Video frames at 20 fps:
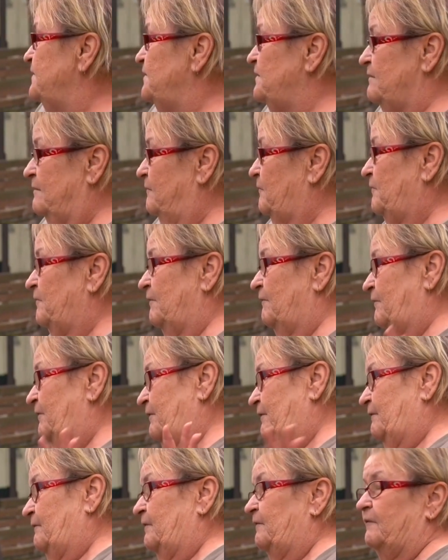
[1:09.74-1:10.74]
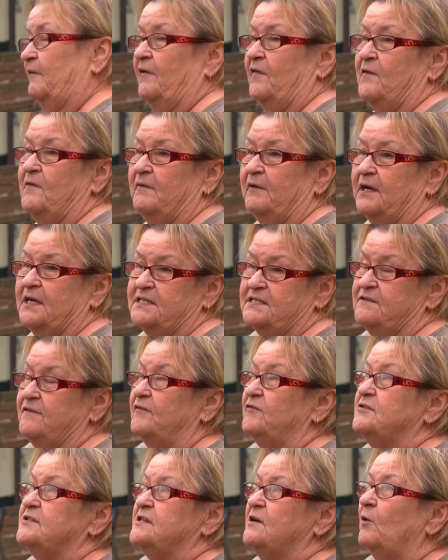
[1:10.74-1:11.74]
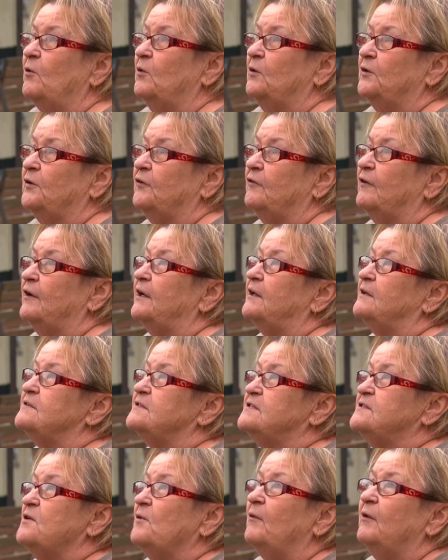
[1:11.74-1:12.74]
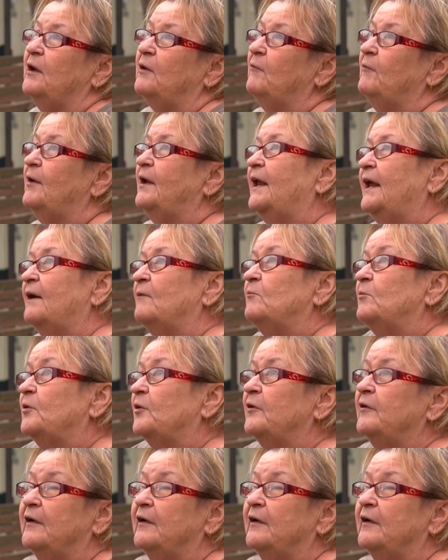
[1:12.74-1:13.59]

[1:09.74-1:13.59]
you get, oh, wow. Otherwise, if it was colder and snowy, we'd have more